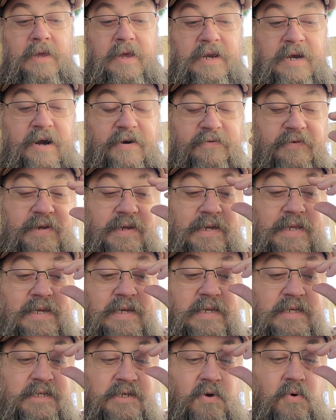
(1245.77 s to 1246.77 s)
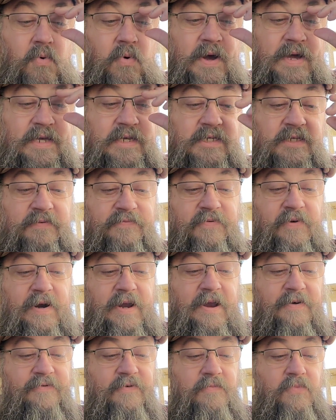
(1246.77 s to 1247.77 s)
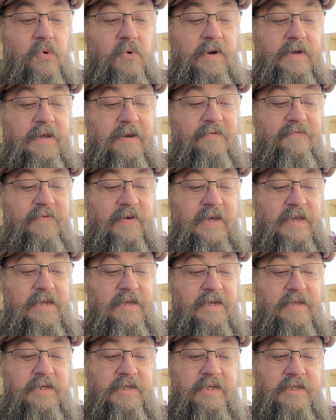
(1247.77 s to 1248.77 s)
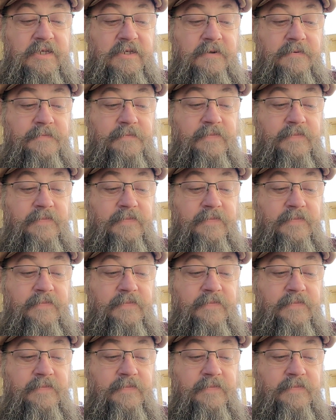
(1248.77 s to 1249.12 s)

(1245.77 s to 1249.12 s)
In our relentless quest for ever more convenience,